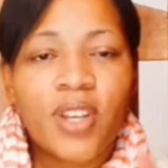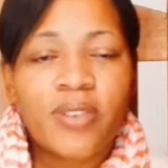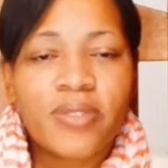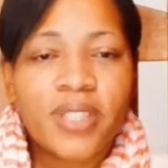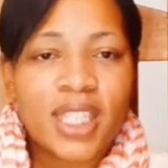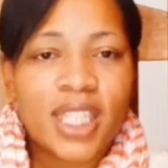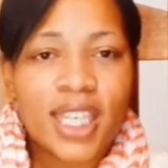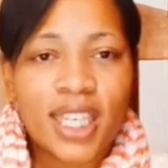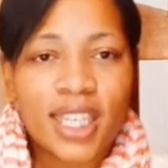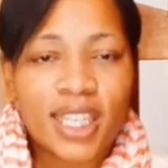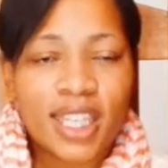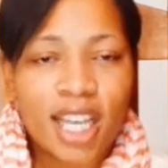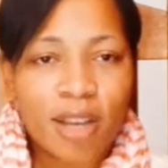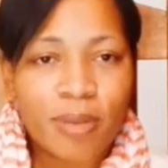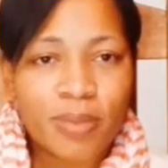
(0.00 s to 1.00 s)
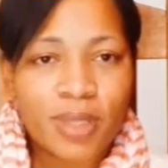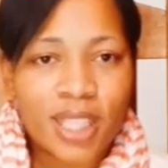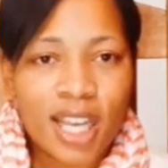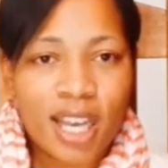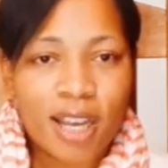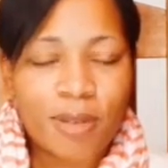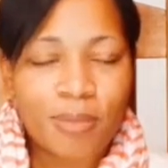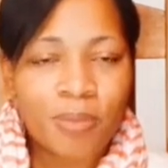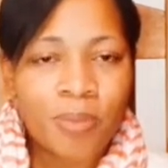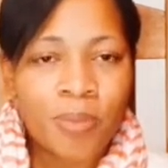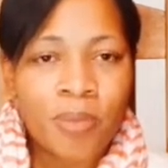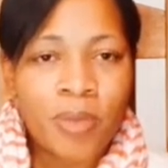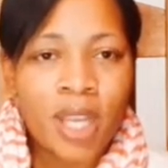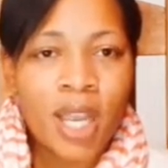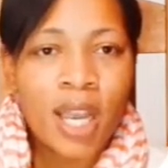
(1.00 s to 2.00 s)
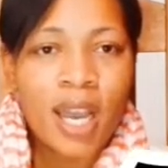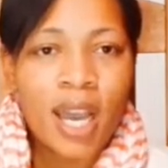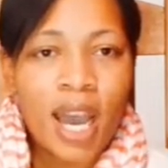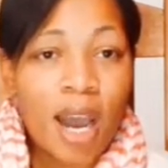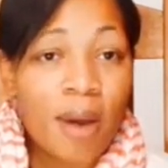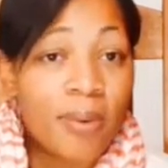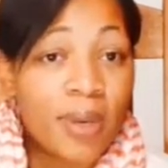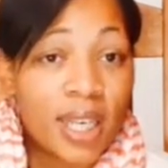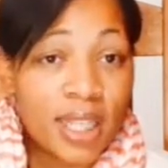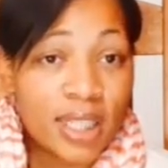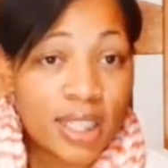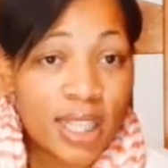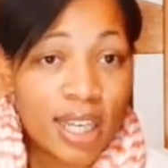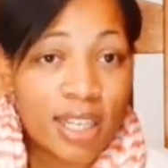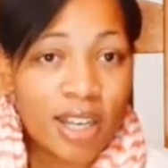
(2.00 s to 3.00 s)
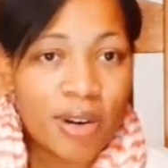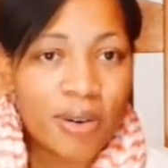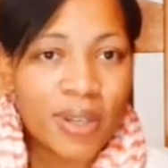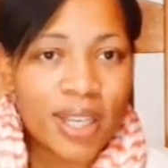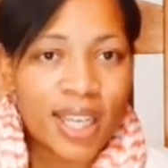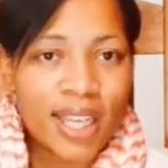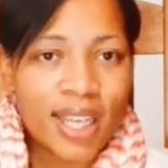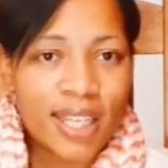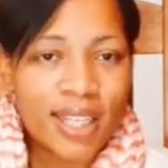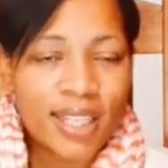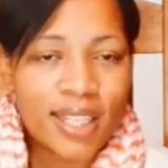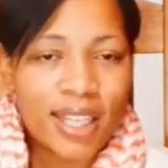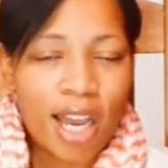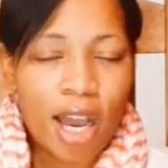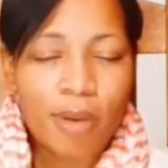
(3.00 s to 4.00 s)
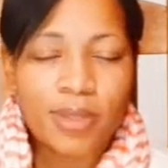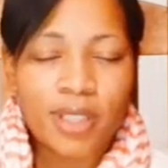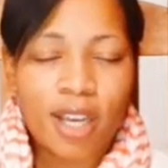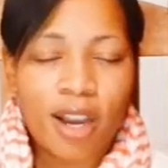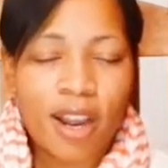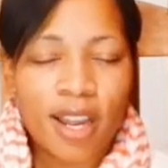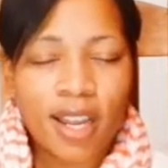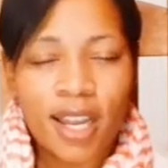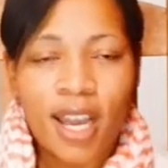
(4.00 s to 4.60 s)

15 thumbs up, I will let y'all know in, I'm sorry,